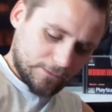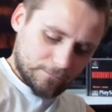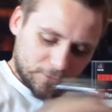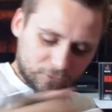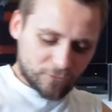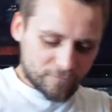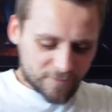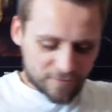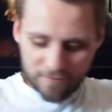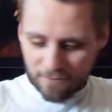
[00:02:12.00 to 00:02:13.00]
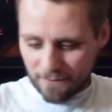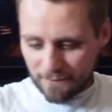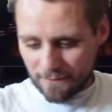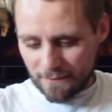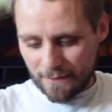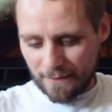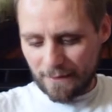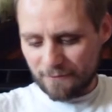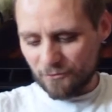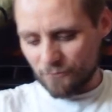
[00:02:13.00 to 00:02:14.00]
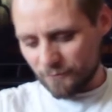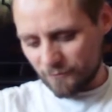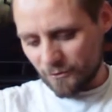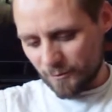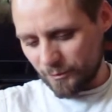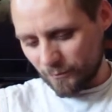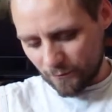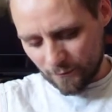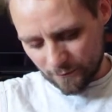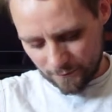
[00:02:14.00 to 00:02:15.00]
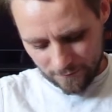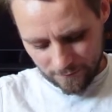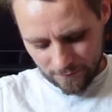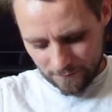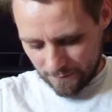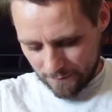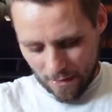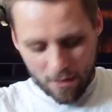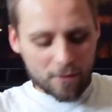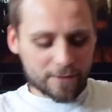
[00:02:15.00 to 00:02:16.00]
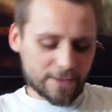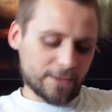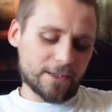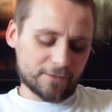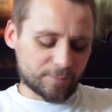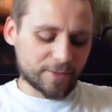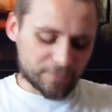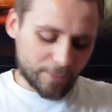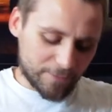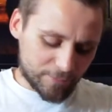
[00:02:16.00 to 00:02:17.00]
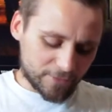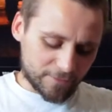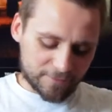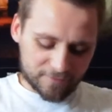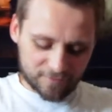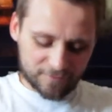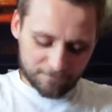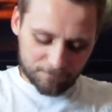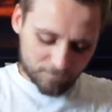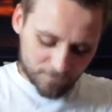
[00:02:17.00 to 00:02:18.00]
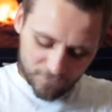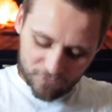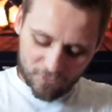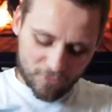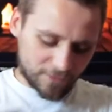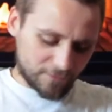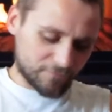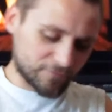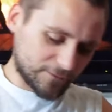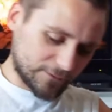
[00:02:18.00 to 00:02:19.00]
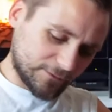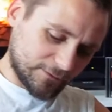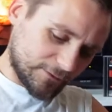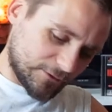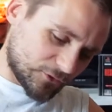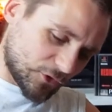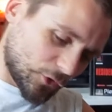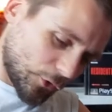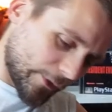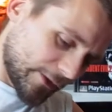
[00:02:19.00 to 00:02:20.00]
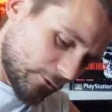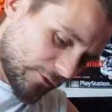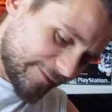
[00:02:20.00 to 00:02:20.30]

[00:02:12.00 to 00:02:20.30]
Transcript: Not sure this is a, a letter on top or... Oh, okay, yeah, it's a piece of paper that's just kind of securing all the